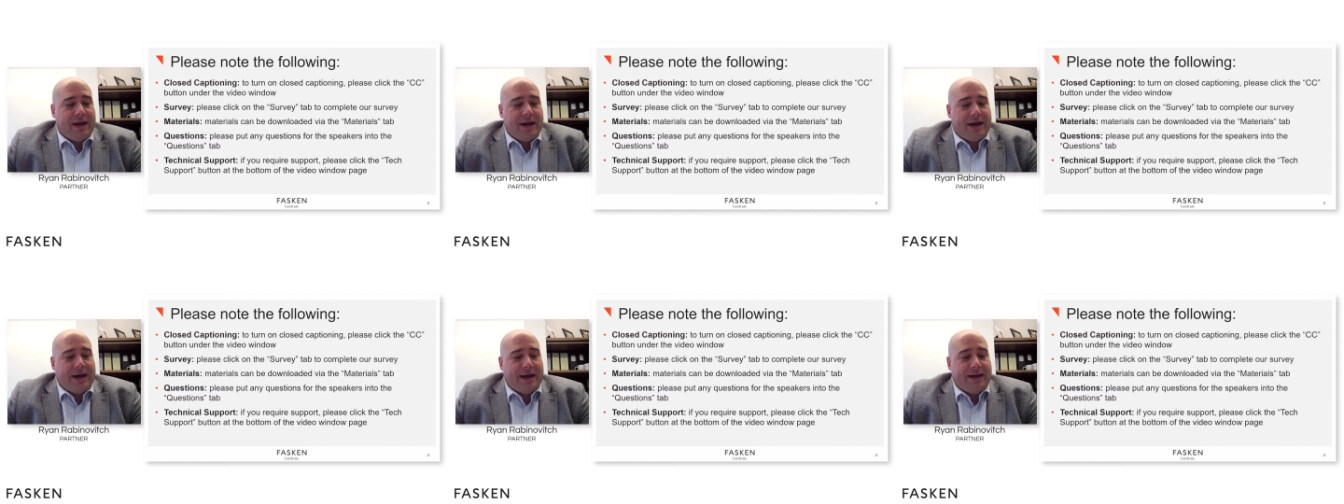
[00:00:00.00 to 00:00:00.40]

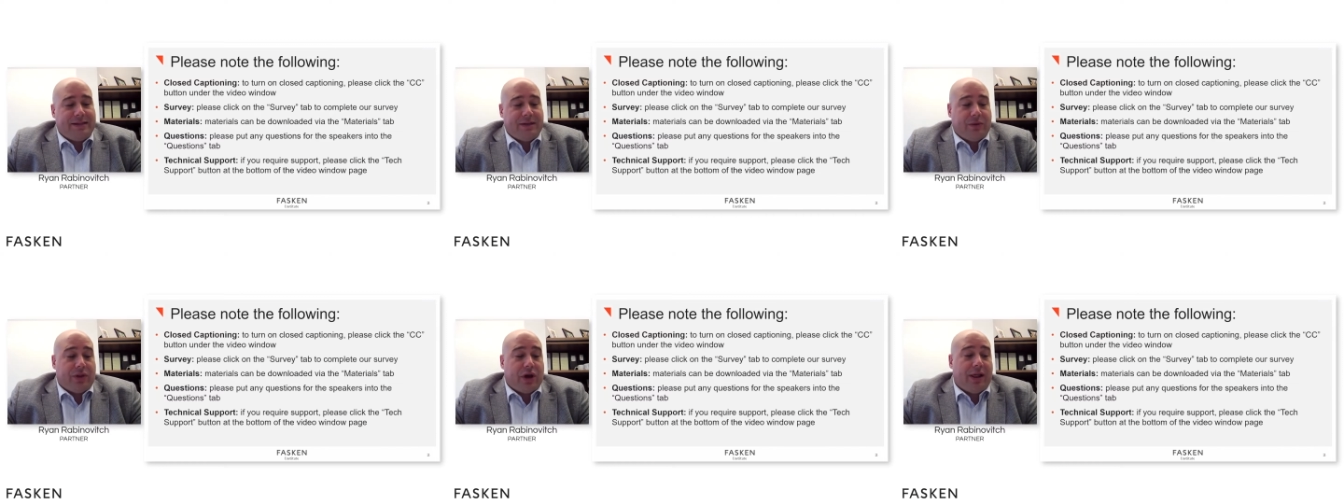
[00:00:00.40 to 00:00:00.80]
I
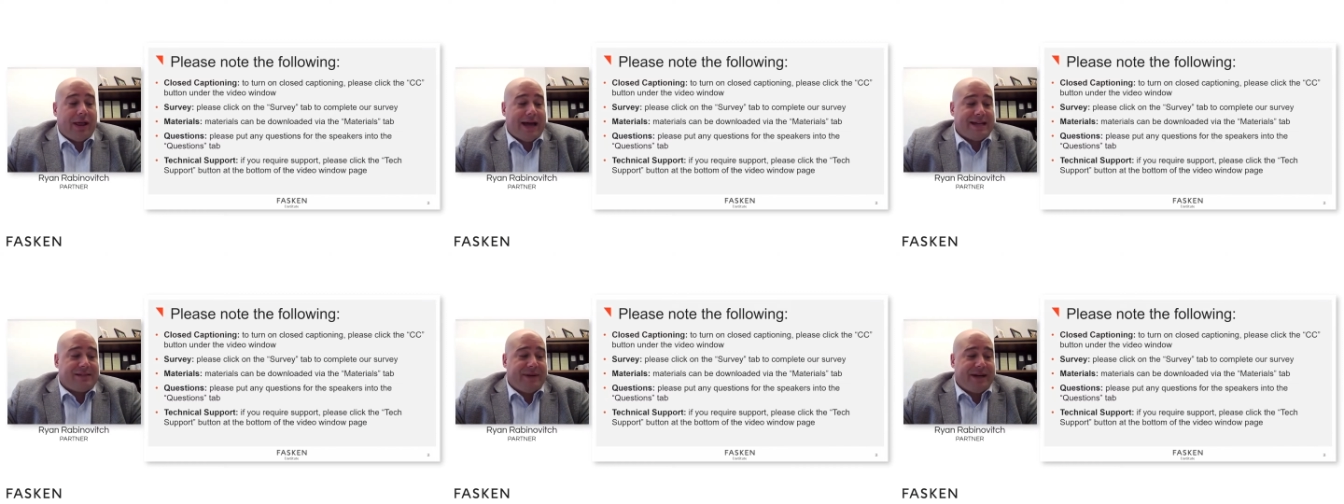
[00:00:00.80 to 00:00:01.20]
deal with all
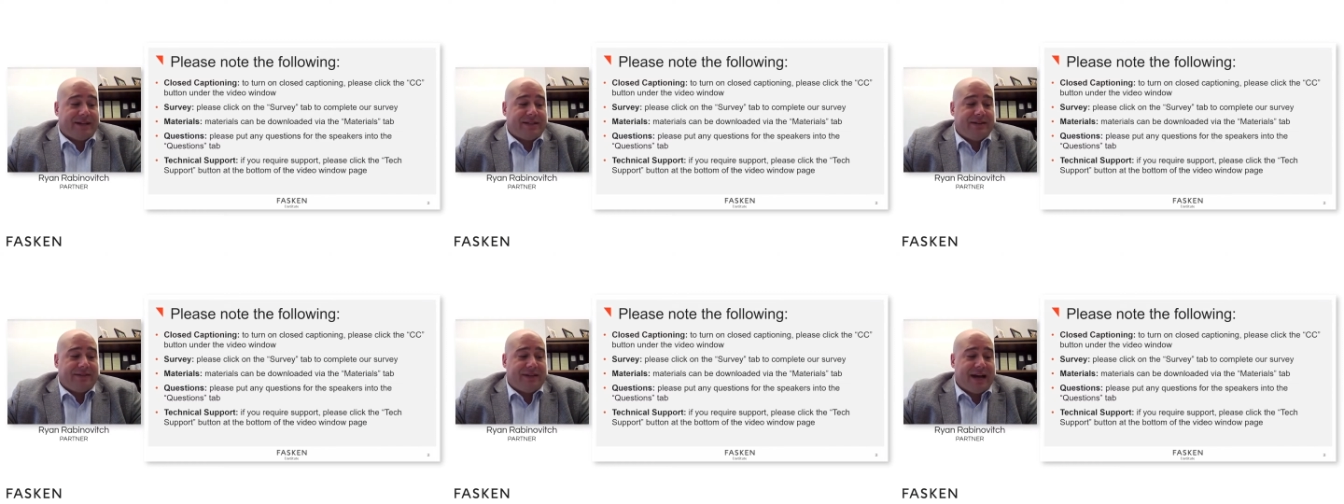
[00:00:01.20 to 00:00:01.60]

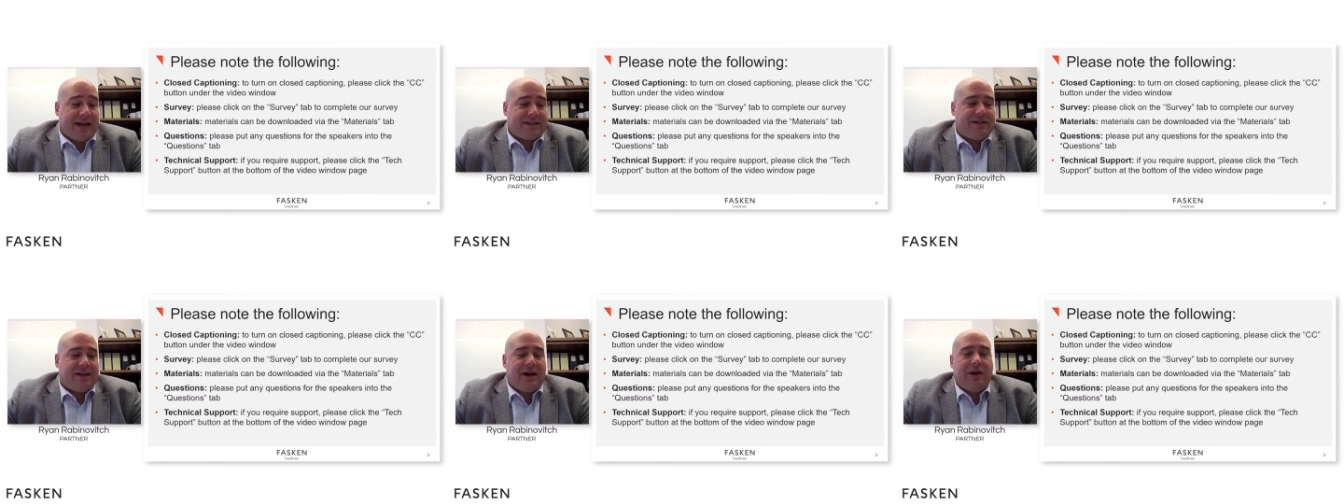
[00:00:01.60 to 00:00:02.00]
aspects of
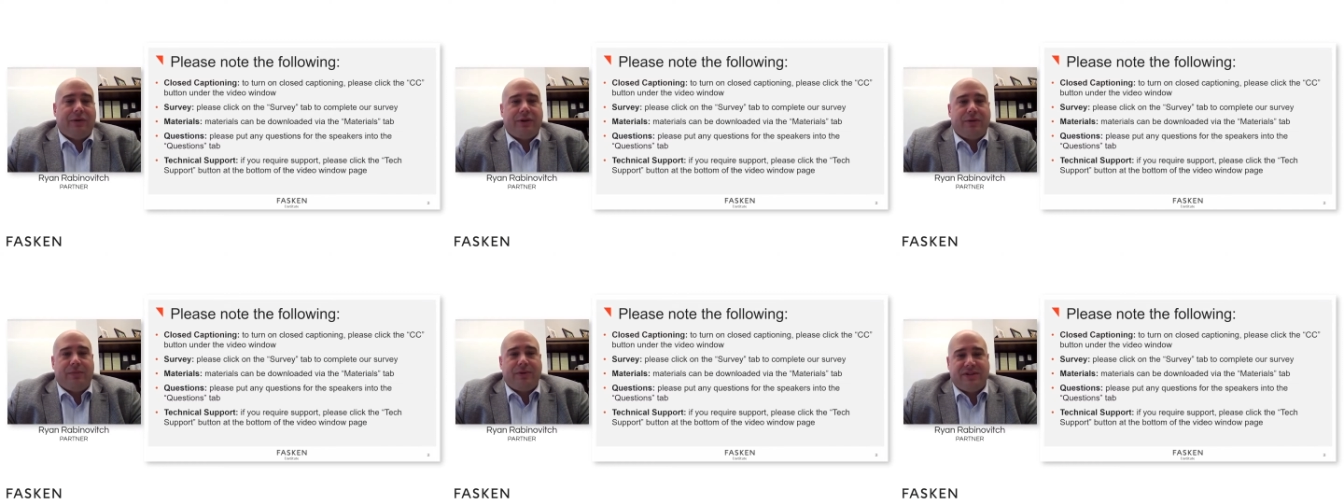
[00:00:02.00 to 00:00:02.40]
tax law
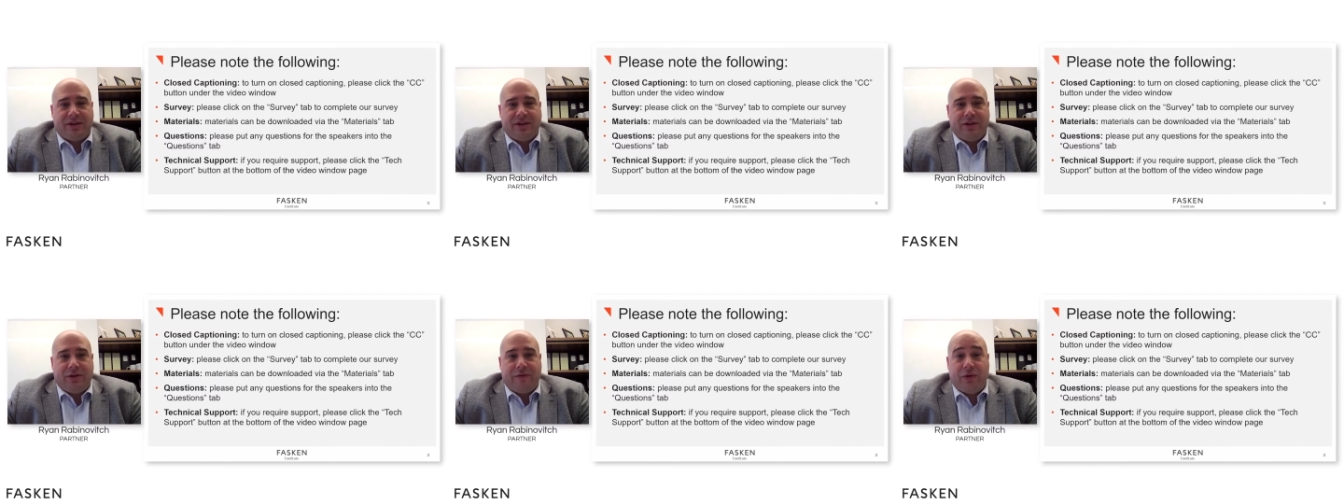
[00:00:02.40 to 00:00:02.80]
with a
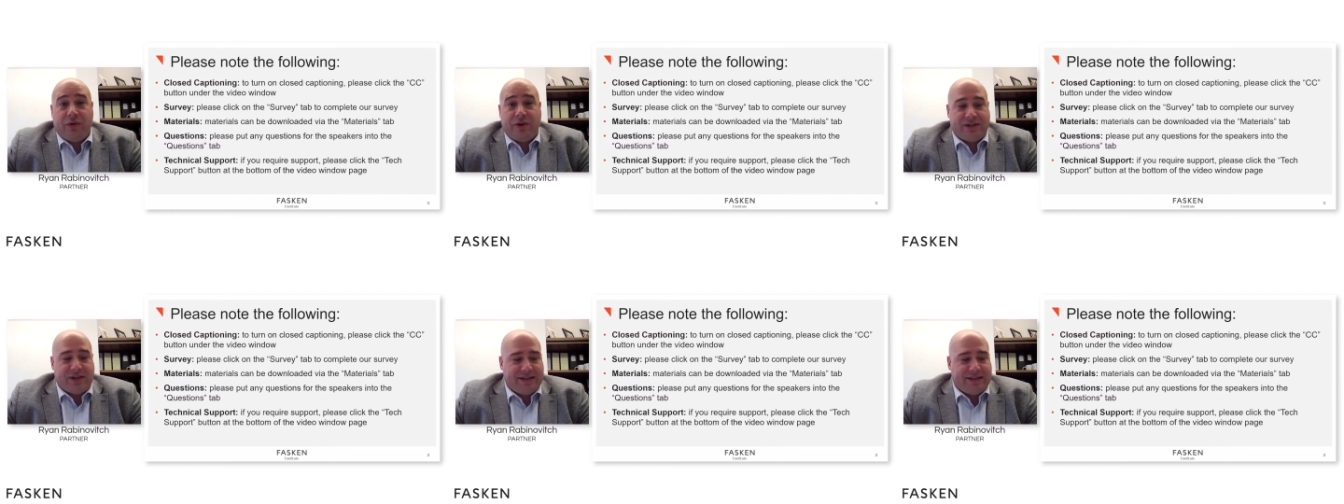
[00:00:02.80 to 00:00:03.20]
particular
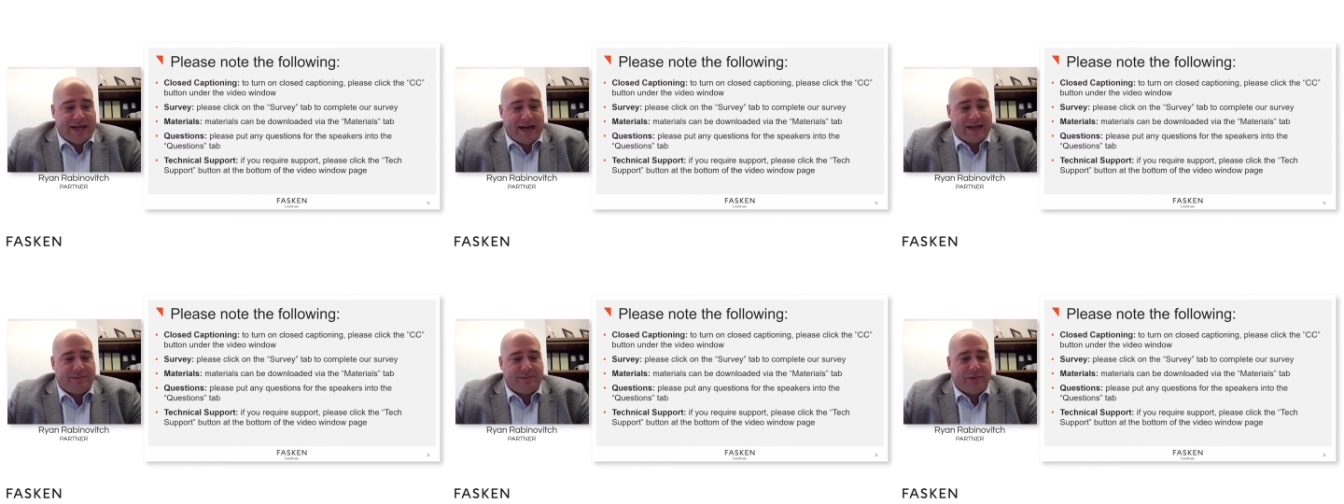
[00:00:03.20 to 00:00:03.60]
focus on
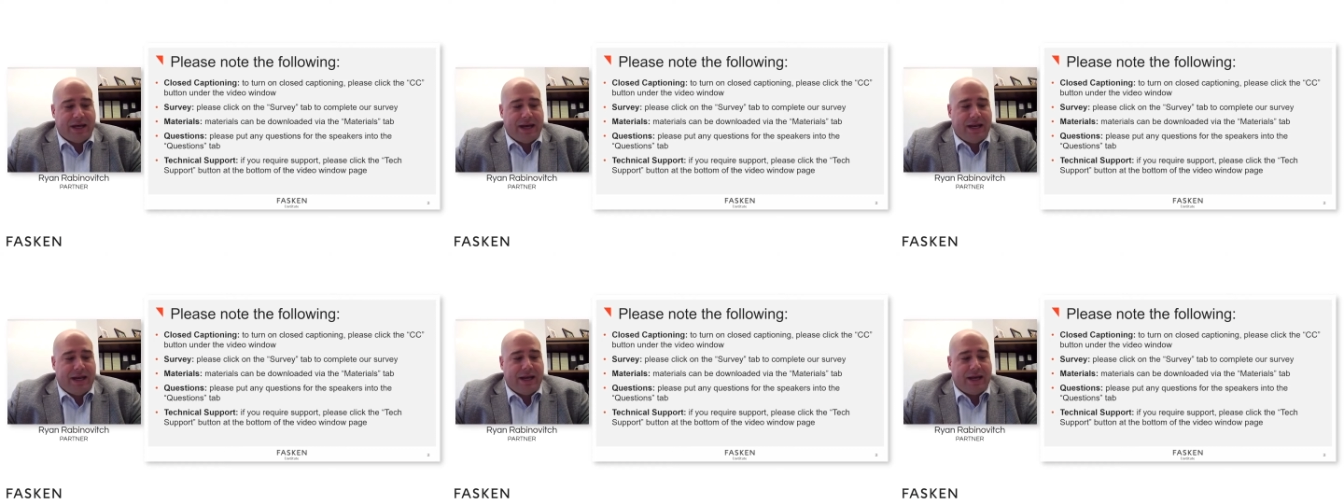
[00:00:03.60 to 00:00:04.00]
tax
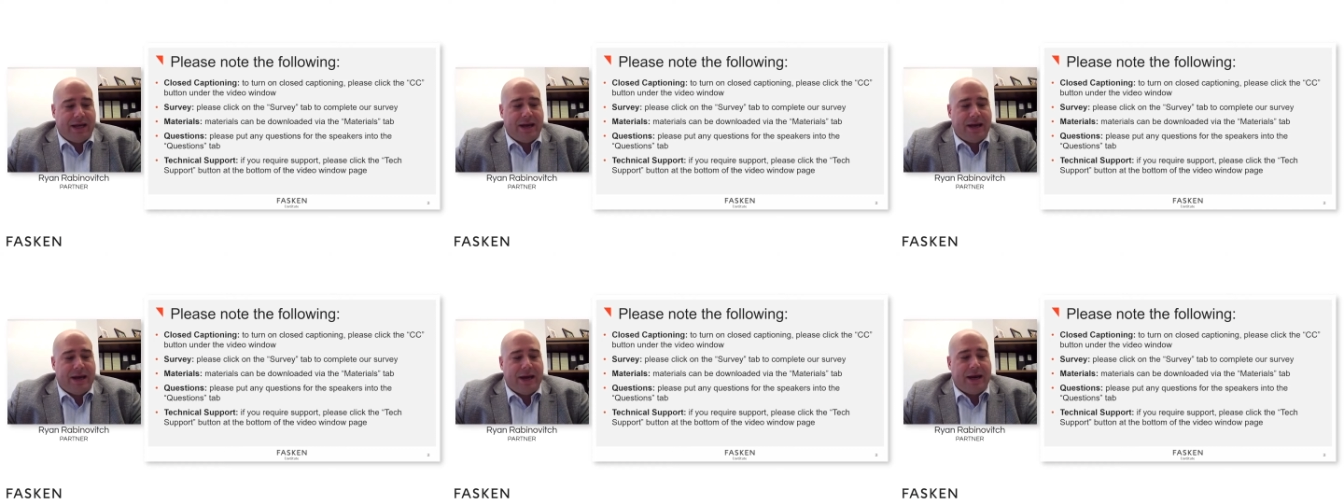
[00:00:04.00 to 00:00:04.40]

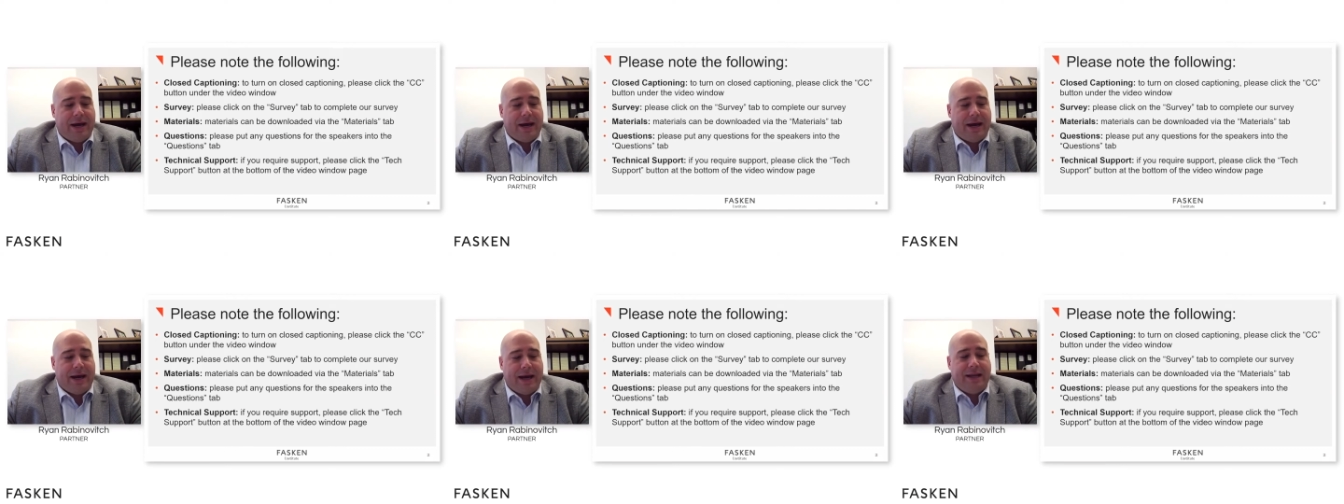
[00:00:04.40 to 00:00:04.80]
planning,
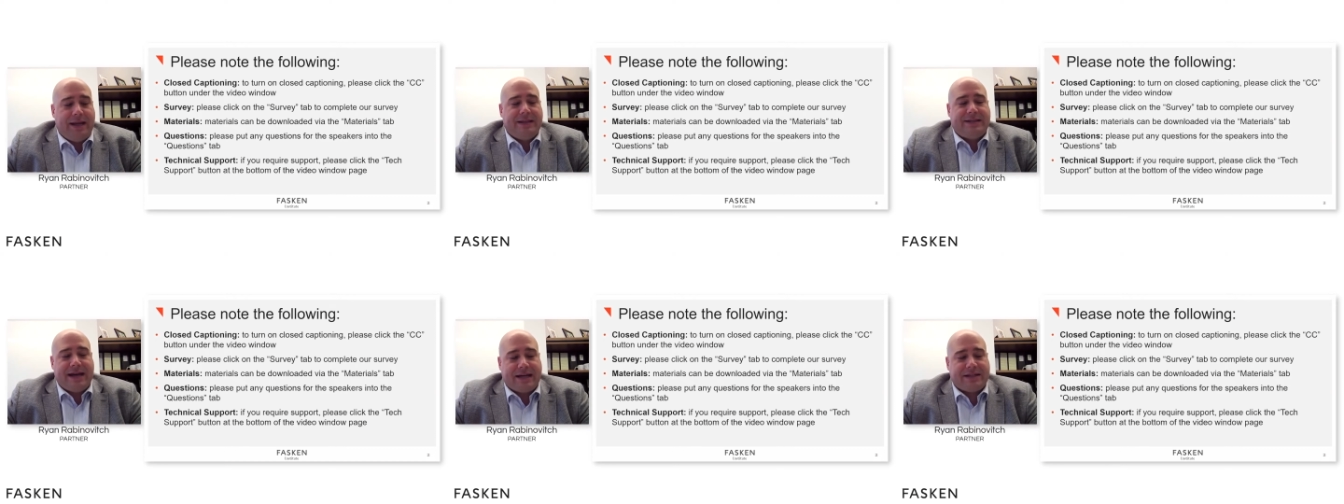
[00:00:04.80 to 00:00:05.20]
and
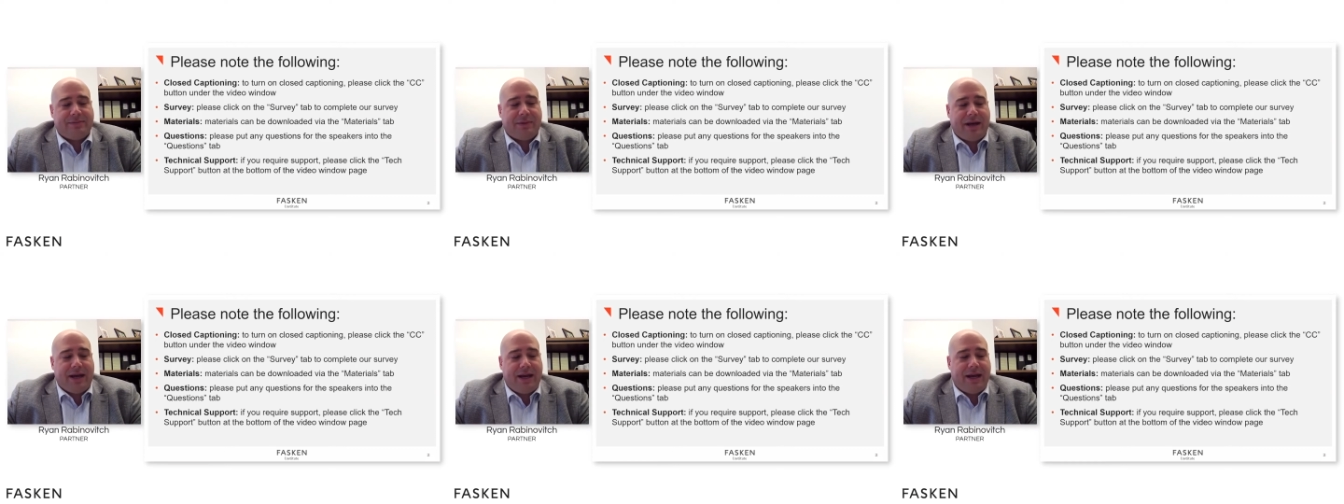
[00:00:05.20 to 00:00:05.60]
in tax
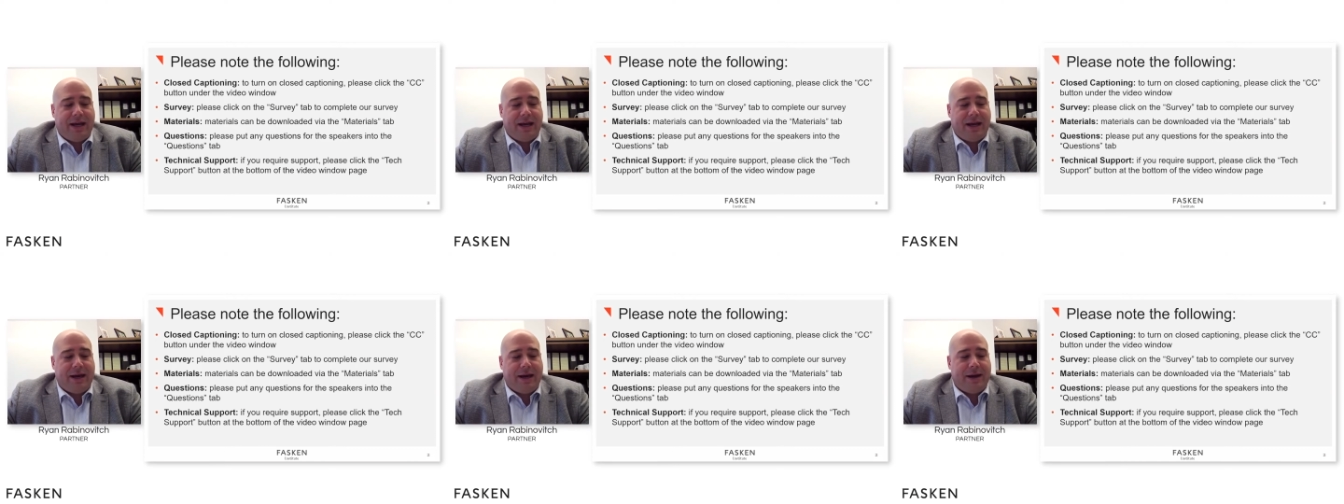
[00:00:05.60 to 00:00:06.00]

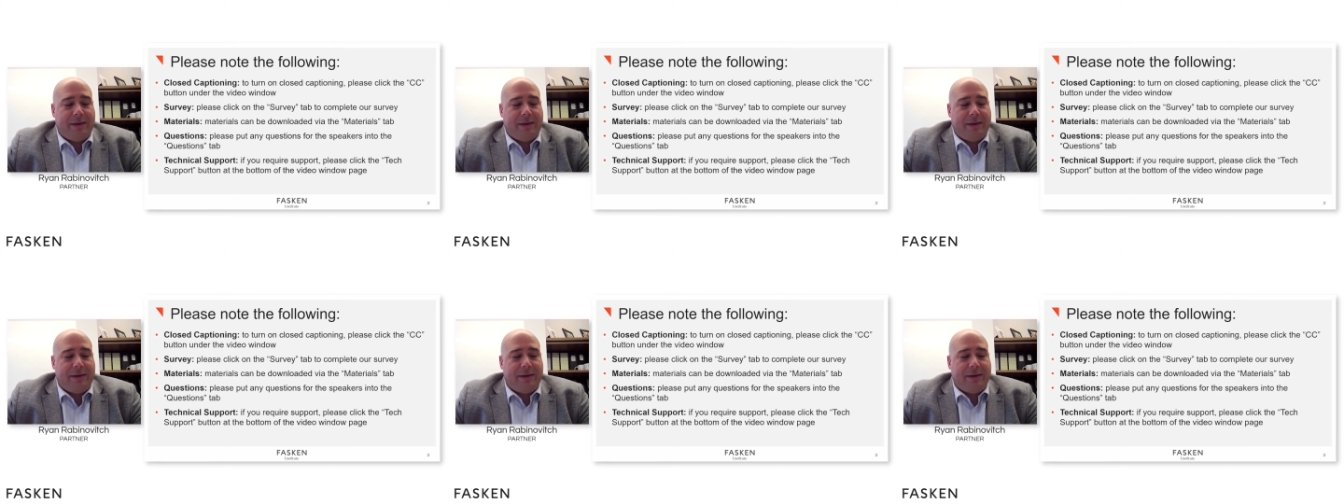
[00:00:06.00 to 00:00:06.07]
planning,